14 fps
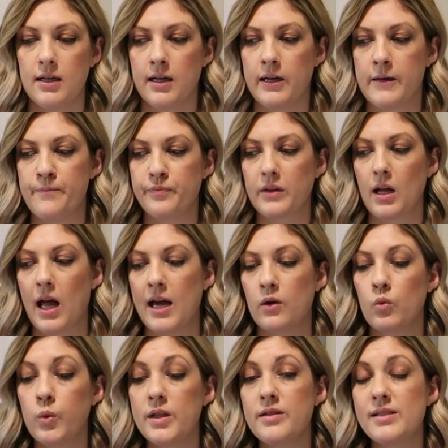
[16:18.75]
I
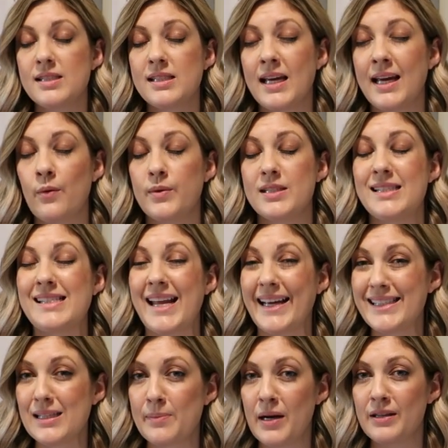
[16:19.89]
will say what's
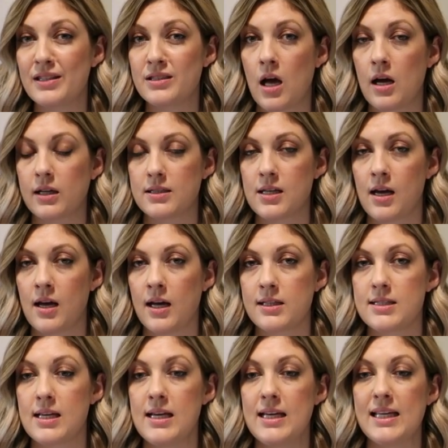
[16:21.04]
nice about the
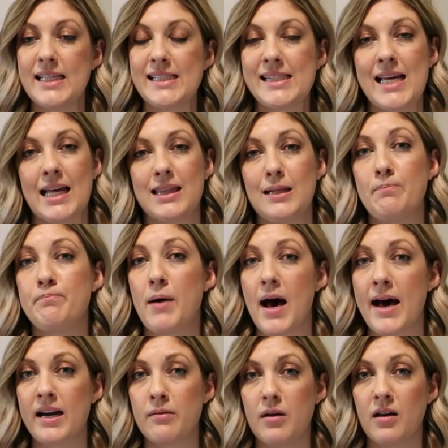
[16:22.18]
Dockatot is that the
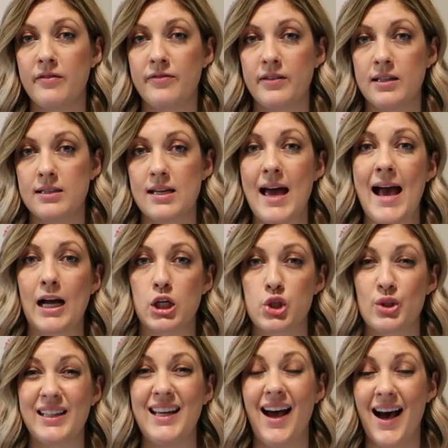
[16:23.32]
bottom of it
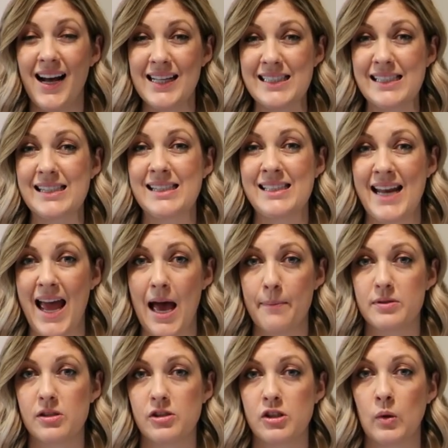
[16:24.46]
actually unsnaps.
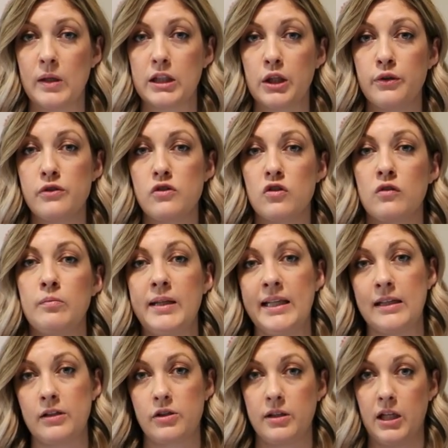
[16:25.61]
So it goes from
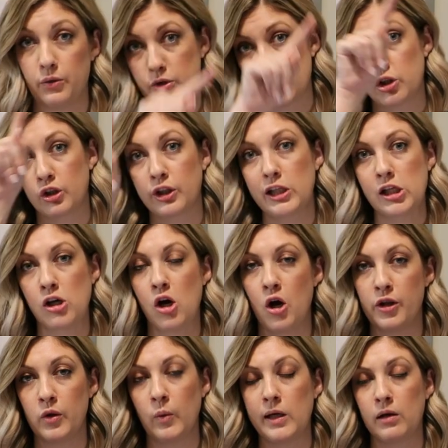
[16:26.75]
being, you know, circular
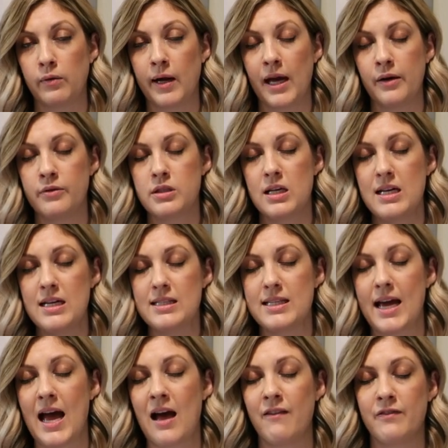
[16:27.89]
all the way around to
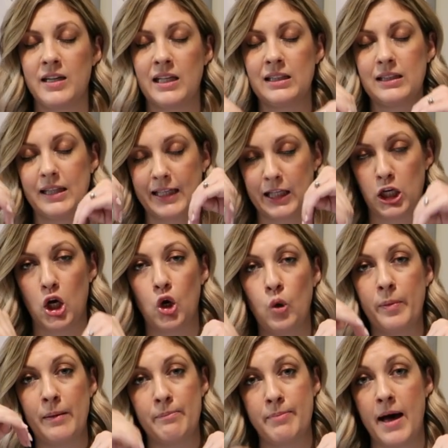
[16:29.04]
having like an
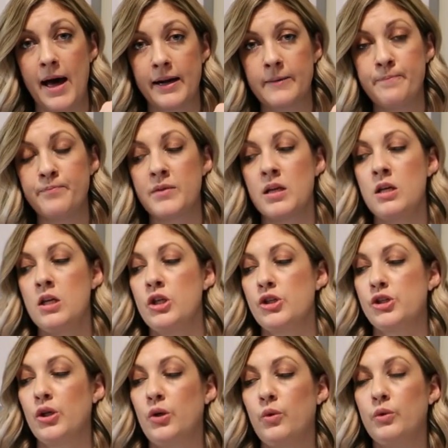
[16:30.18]
open bottom.
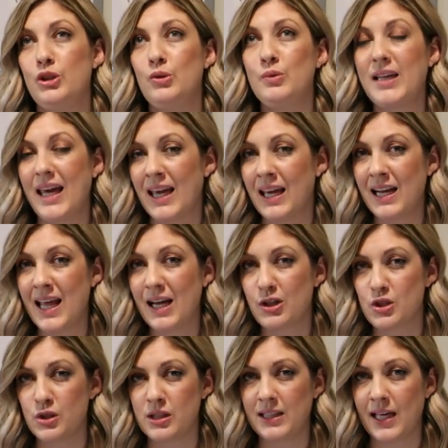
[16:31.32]
So you can
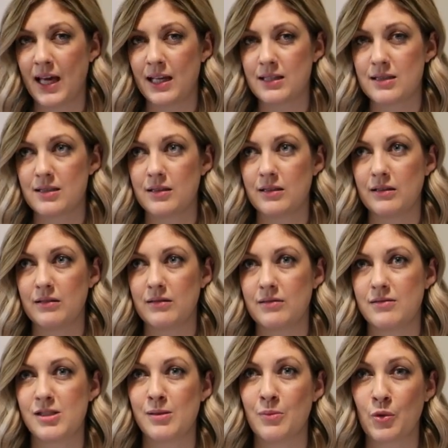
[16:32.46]
actually get
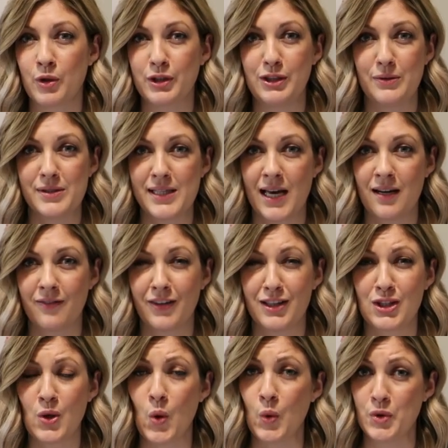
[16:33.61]
some more use out of it
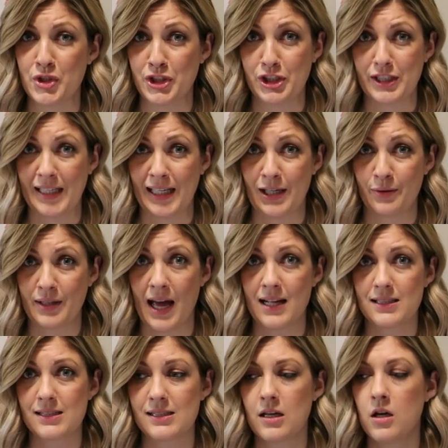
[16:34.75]
the older your kiddo
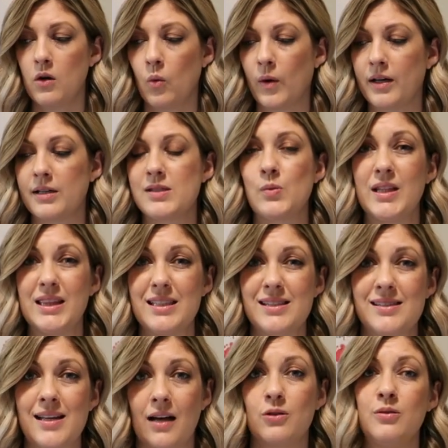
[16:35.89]
gets. Whereas with the
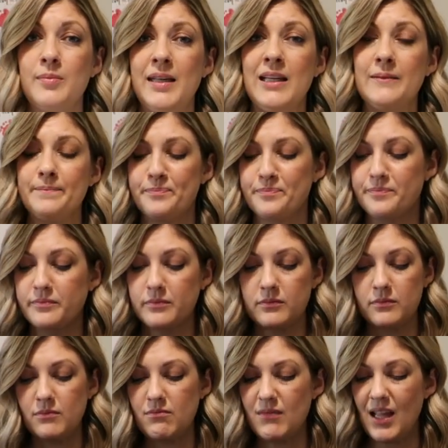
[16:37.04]
Snuggle Me,
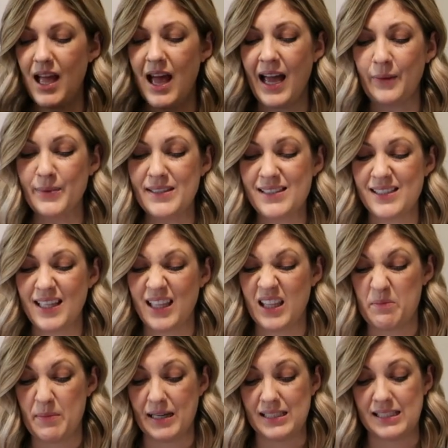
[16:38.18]
I would say
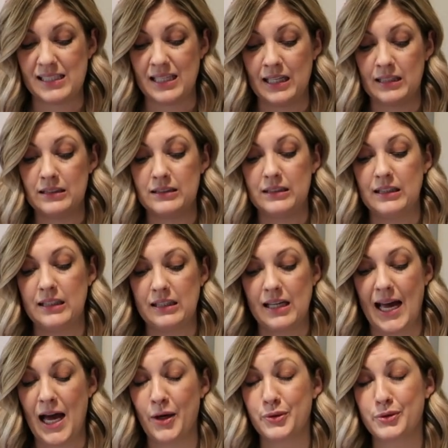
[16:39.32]
that my son
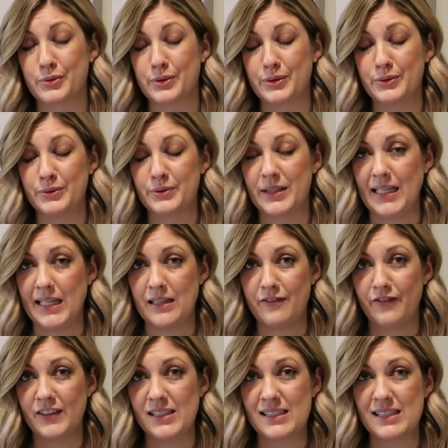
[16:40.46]
outgrew the
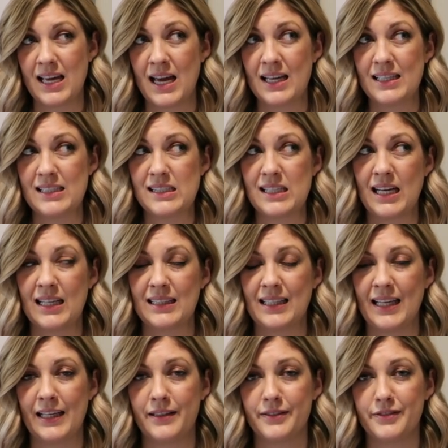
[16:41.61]
infant size at
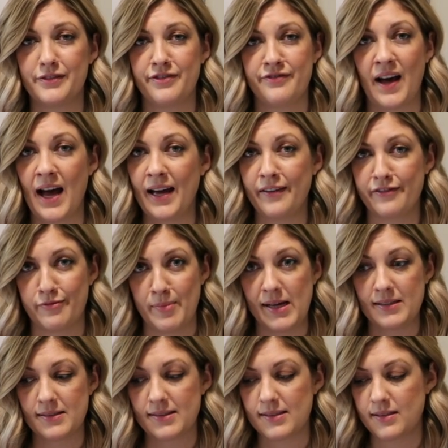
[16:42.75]
like 5
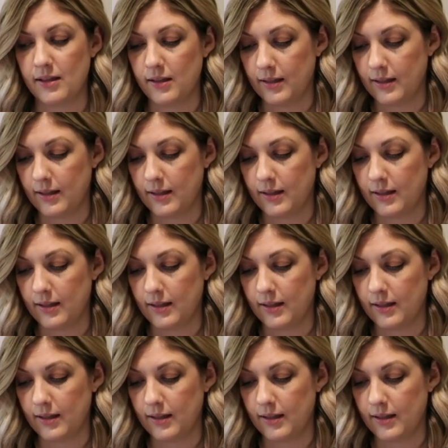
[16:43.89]
months.